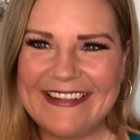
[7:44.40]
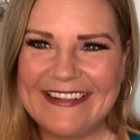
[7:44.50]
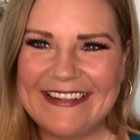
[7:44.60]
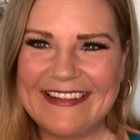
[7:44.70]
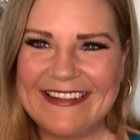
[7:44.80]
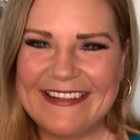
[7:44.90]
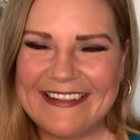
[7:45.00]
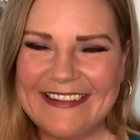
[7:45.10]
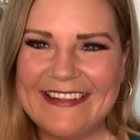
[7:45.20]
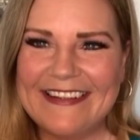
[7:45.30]

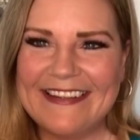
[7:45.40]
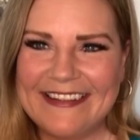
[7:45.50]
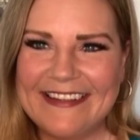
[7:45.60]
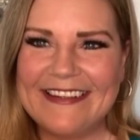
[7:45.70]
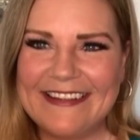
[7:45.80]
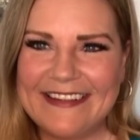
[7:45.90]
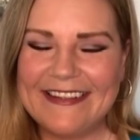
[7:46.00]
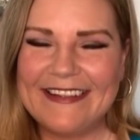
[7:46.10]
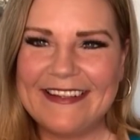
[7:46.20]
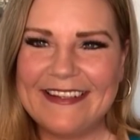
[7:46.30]

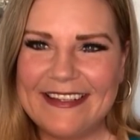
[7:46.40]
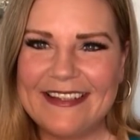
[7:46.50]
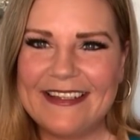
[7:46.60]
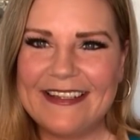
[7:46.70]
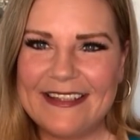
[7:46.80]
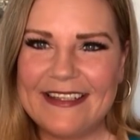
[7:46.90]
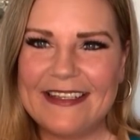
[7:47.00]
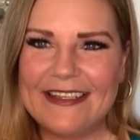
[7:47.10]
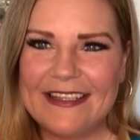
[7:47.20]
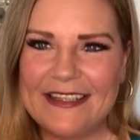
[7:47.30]

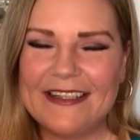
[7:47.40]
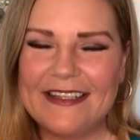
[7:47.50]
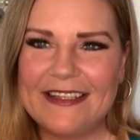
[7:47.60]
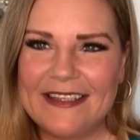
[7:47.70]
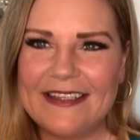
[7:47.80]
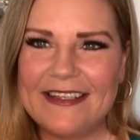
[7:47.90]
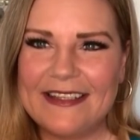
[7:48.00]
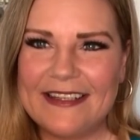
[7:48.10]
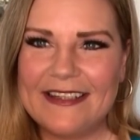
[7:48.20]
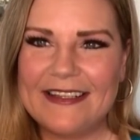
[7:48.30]

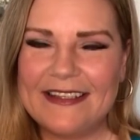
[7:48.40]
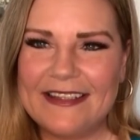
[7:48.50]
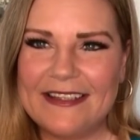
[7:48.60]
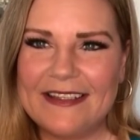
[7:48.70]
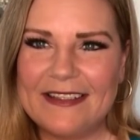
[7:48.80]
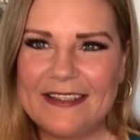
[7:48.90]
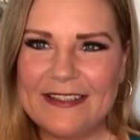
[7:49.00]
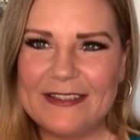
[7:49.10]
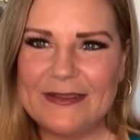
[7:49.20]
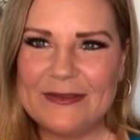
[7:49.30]

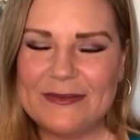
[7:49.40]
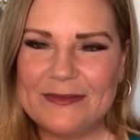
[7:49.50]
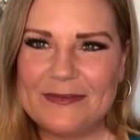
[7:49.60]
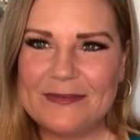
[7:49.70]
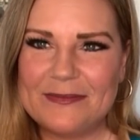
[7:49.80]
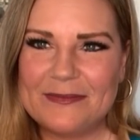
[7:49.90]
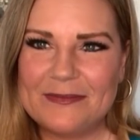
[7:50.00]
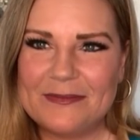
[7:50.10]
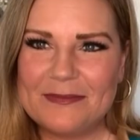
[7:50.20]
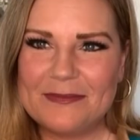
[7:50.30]

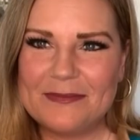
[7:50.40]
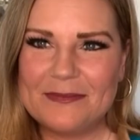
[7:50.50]
No words are spoken by the person on screen.